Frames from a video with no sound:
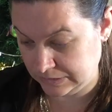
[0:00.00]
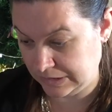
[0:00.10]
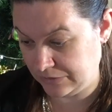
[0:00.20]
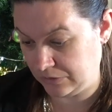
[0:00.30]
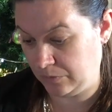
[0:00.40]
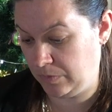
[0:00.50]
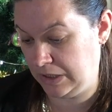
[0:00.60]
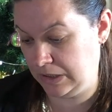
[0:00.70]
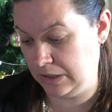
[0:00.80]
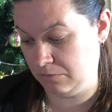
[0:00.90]
That's on the
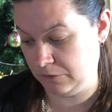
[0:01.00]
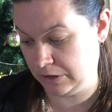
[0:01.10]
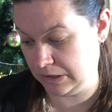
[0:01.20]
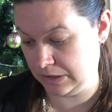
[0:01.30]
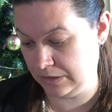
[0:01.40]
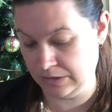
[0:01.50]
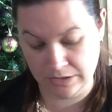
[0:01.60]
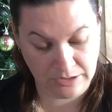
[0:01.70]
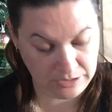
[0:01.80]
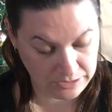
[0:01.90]
back here, I'm looking at it.
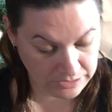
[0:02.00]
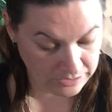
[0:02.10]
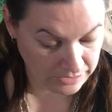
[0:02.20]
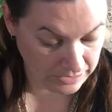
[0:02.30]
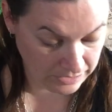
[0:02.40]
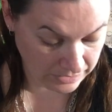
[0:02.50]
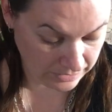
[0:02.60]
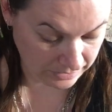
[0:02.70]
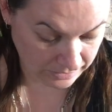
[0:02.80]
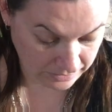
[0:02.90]

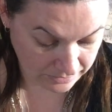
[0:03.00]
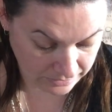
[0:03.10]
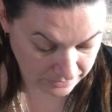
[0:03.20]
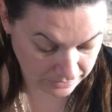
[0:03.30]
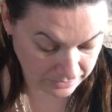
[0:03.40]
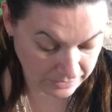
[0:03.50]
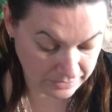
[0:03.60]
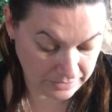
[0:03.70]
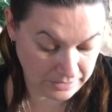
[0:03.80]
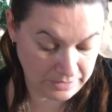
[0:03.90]
And
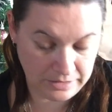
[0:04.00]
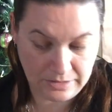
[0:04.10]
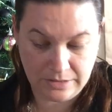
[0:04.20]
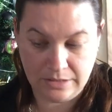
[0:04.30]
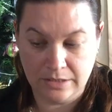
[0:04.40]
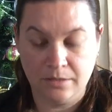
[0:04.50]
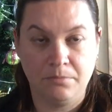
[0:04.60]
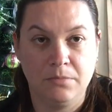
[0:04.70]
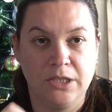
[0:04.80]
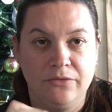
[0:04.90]
this is my